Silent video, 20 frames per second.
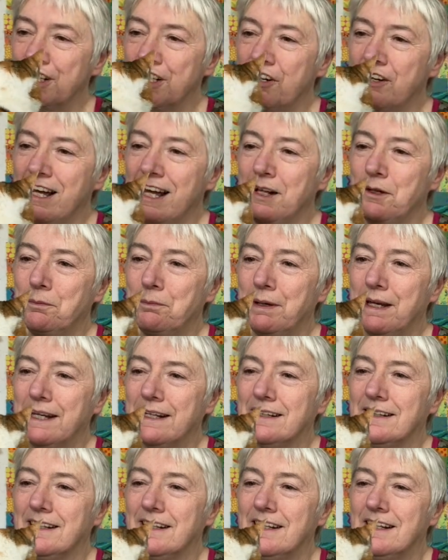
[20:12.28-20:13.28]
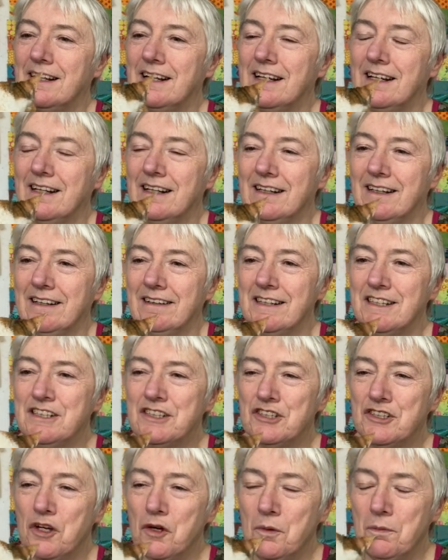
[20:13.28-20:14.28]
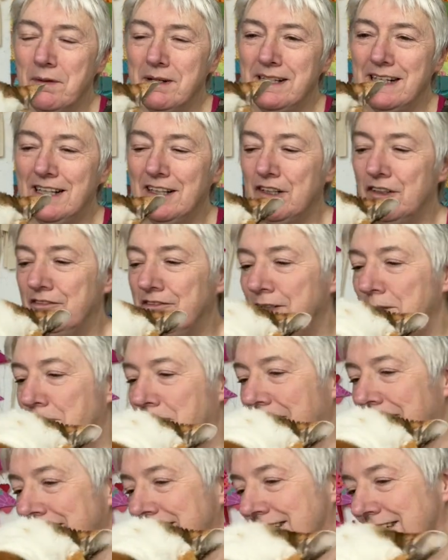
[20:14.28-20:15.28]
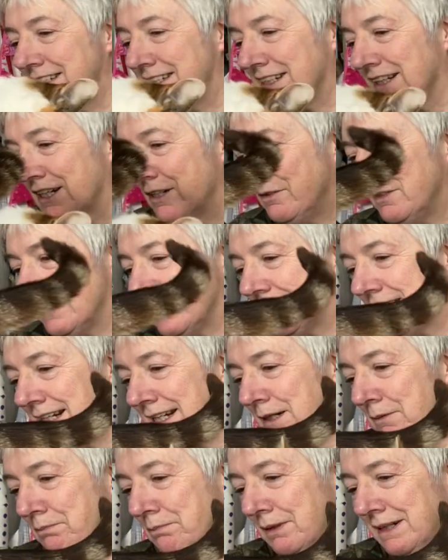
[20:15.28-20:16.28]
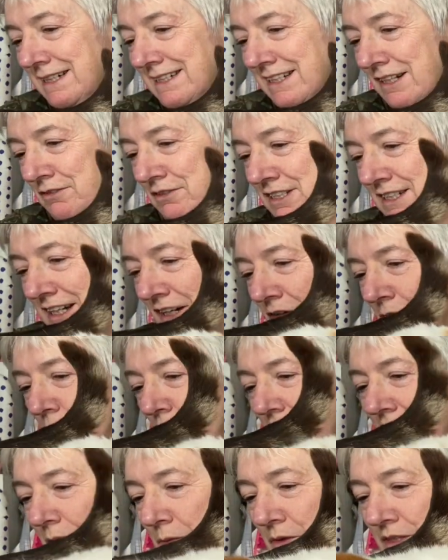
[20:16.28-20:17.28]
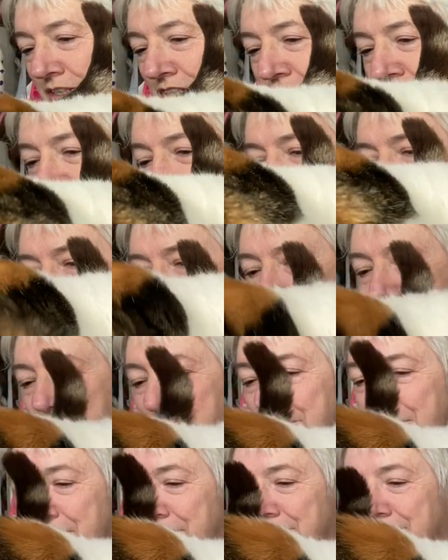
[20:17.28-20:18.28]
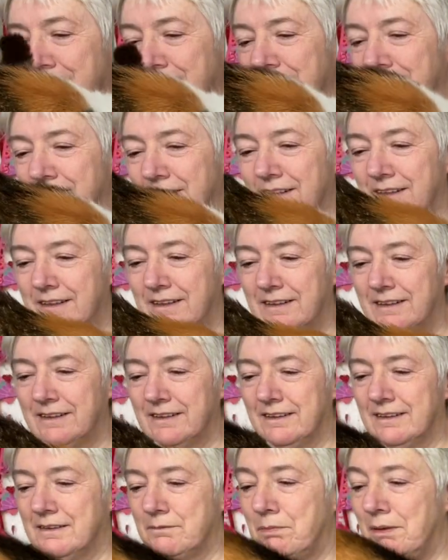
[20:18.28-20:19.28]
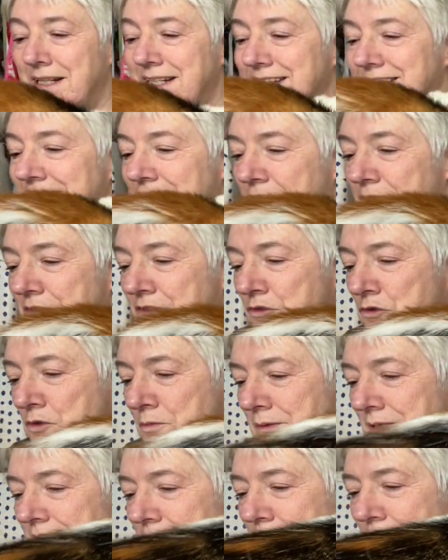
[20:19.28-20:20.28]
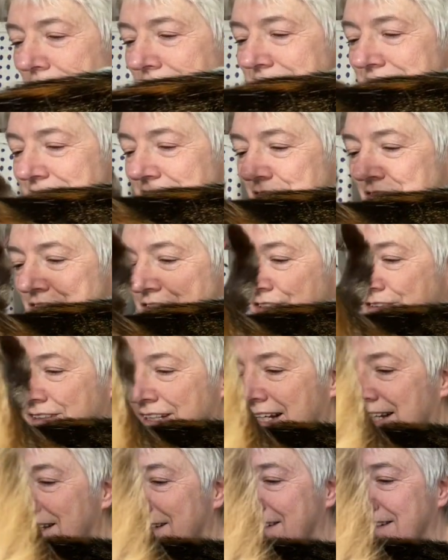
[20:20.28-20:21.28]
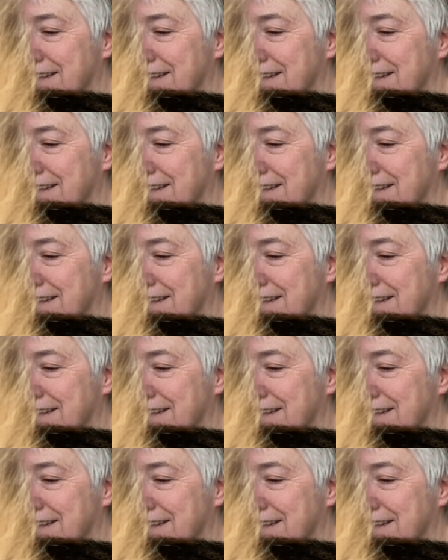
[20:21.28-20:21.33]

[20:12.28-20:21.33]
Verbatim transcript: not helping. There's so many lovely places to go to sleep. Please don't sit on what I want to show them. Please don't, Norma. Please don't do that.